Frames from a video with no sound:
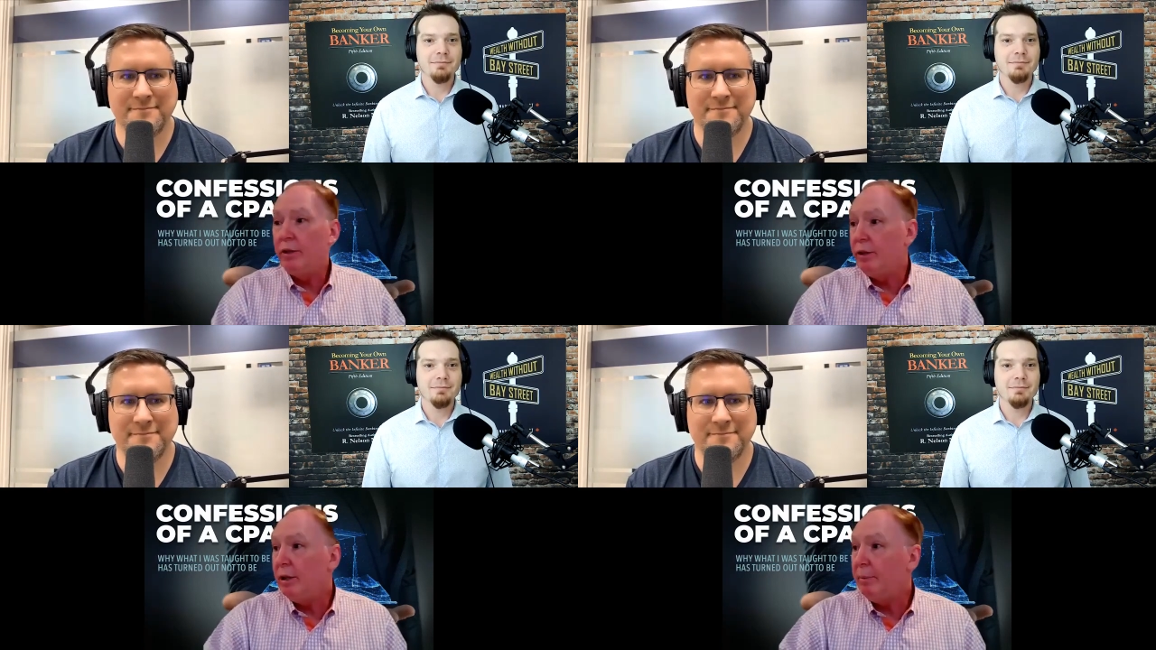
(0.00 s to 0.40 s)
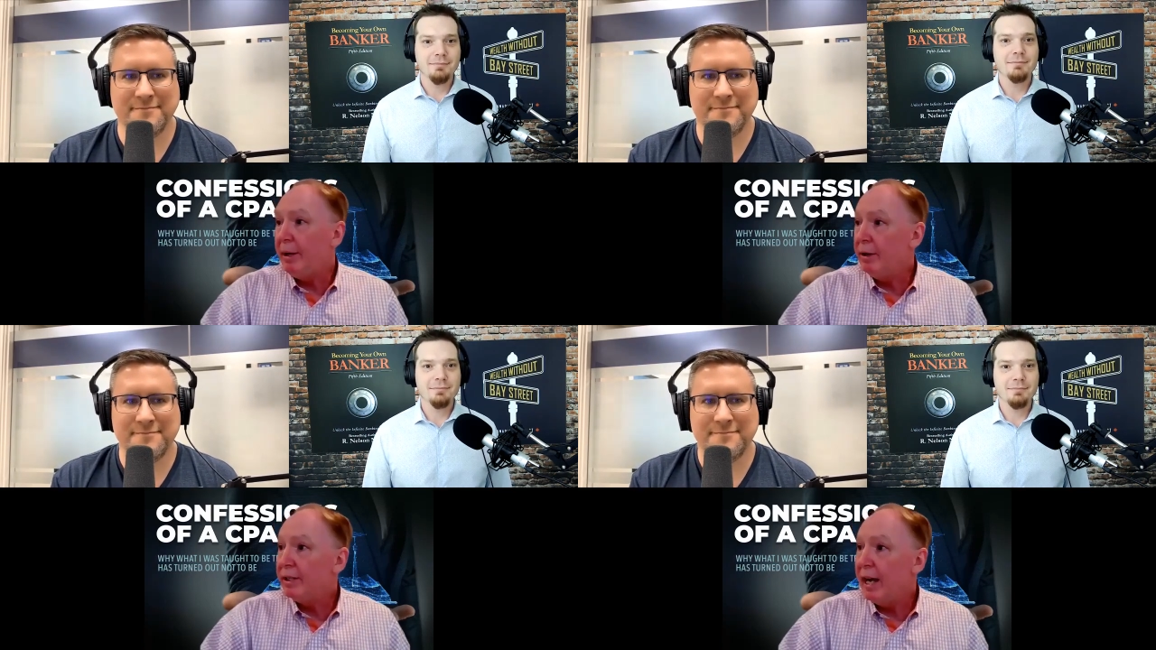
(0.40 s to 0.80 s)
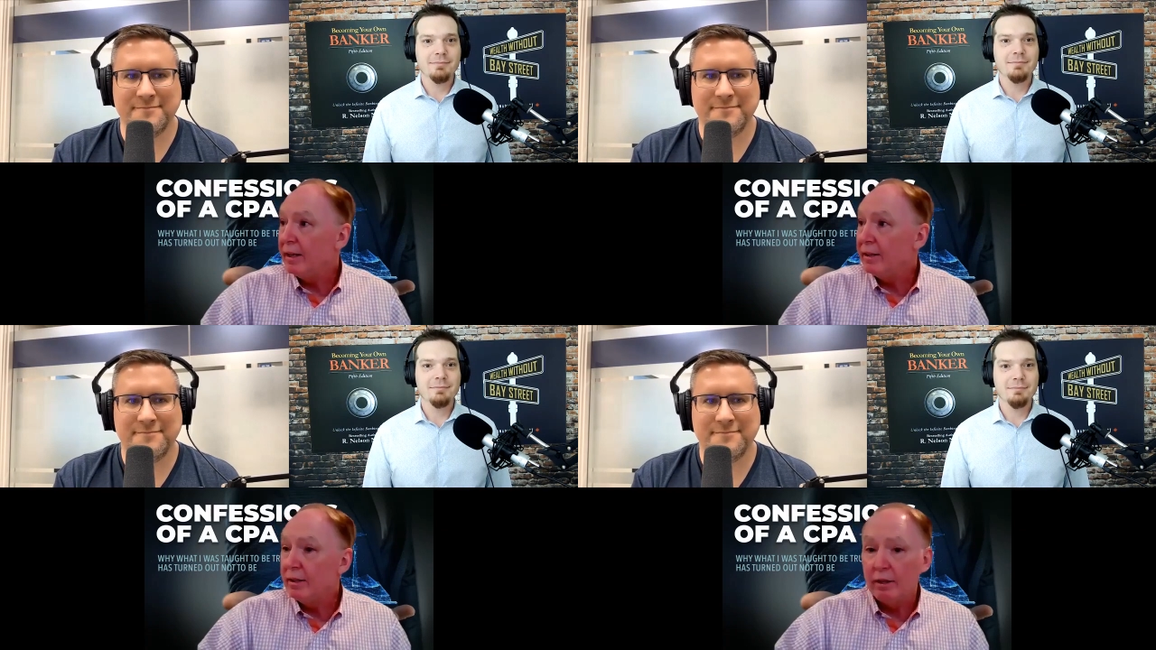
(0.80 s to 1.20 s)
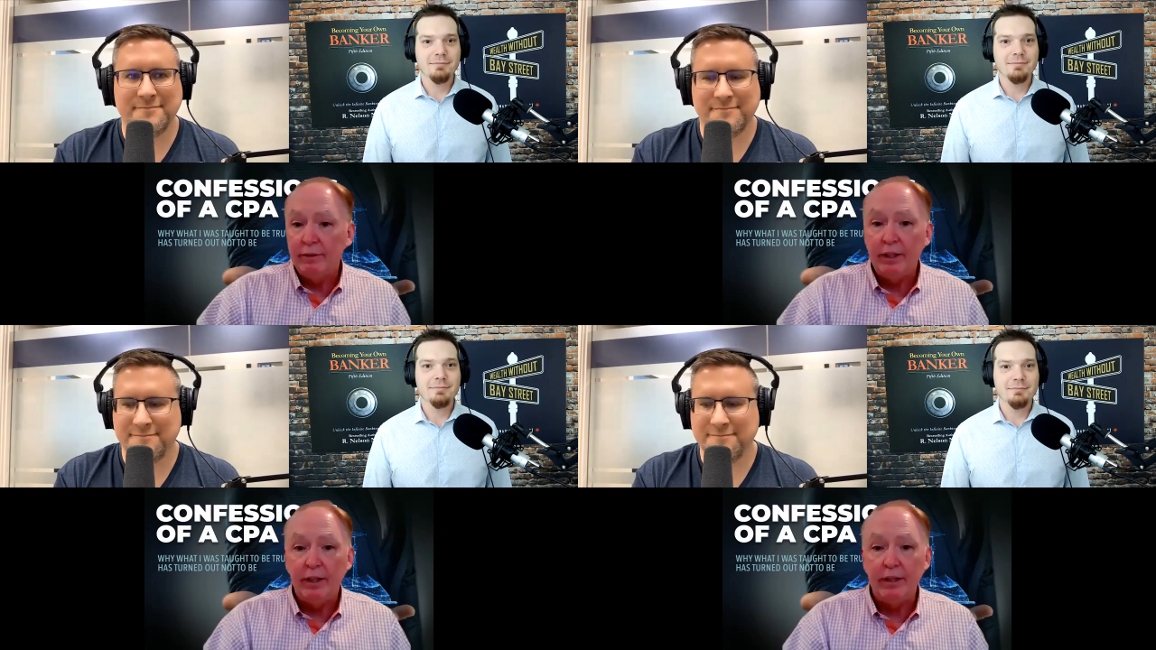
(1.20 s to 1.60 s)
Speaker 1: or do you want to pay your taxes
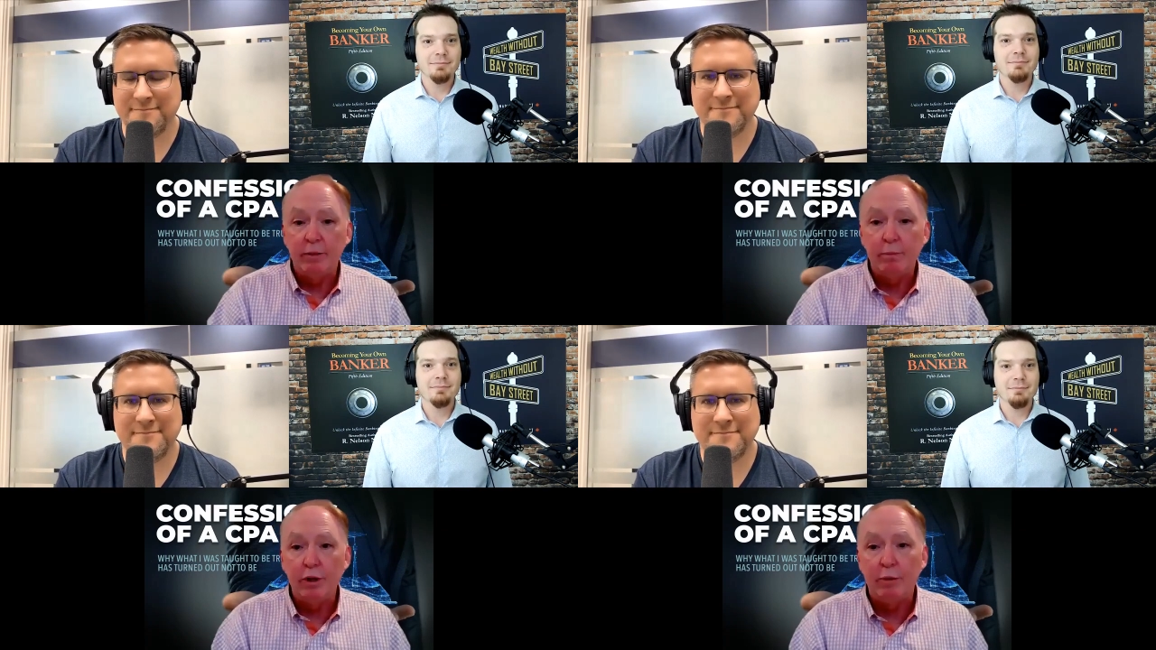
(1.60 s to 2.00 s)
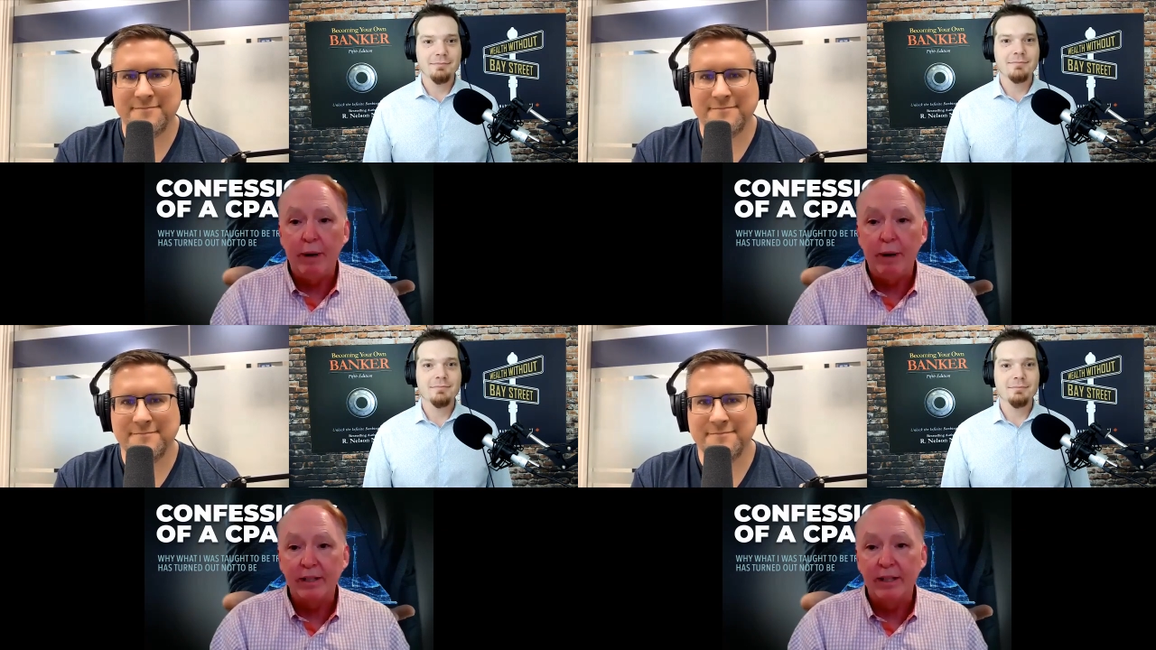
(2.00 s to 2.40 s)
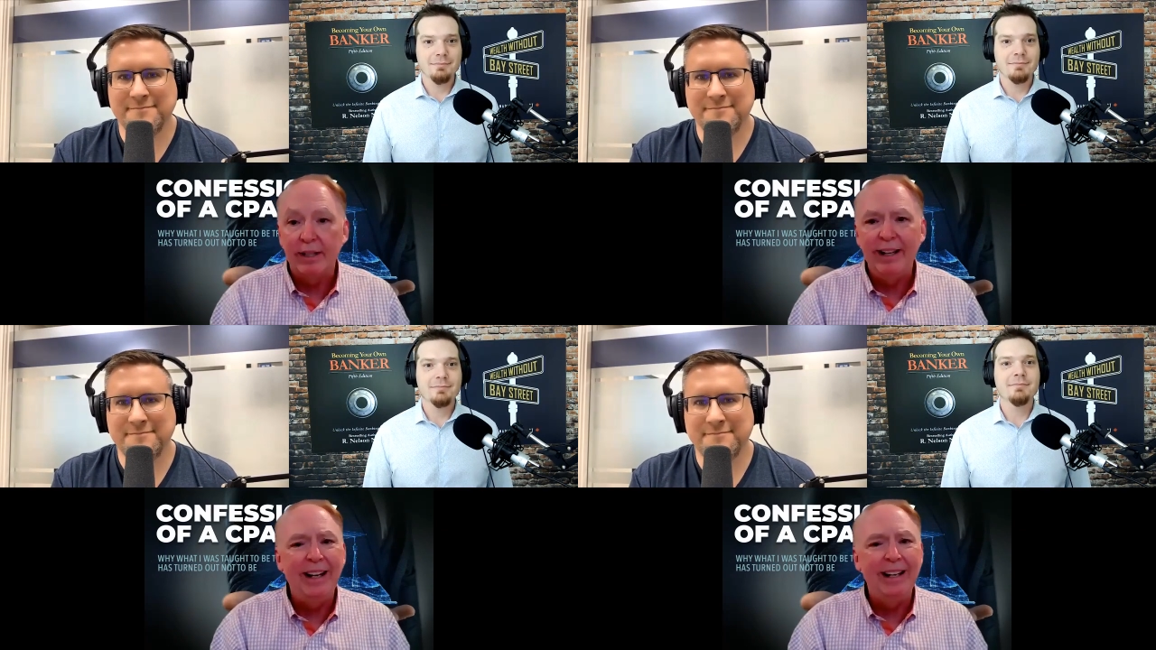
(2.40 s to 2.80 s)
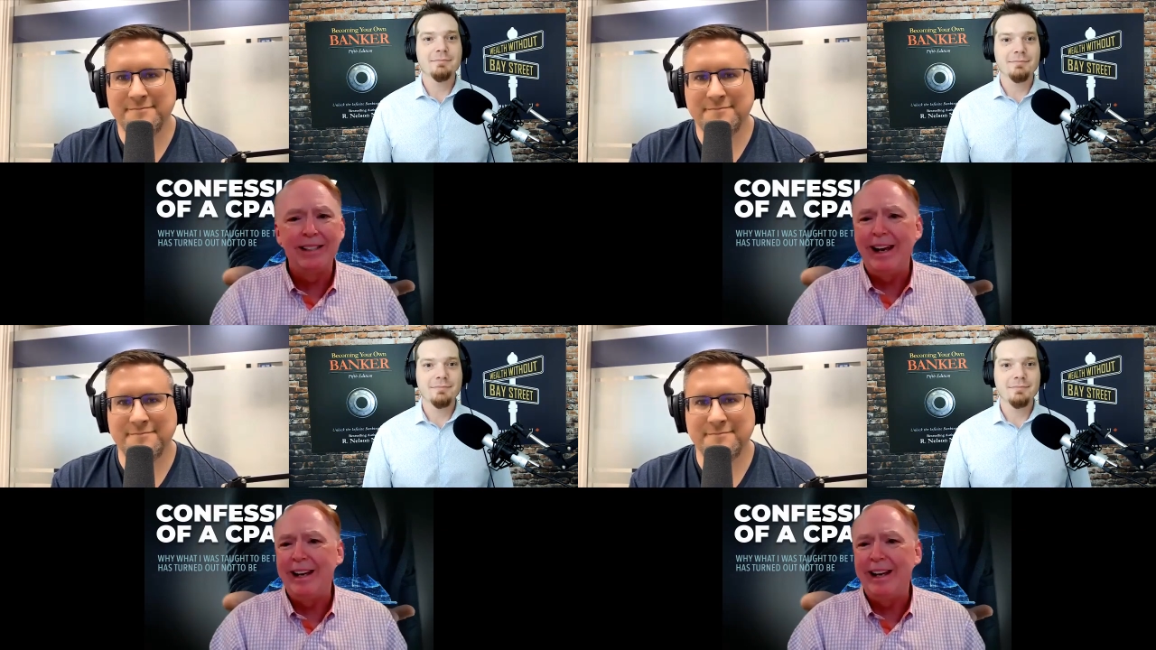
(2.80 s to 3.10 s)
over here on this bushel basket? And it's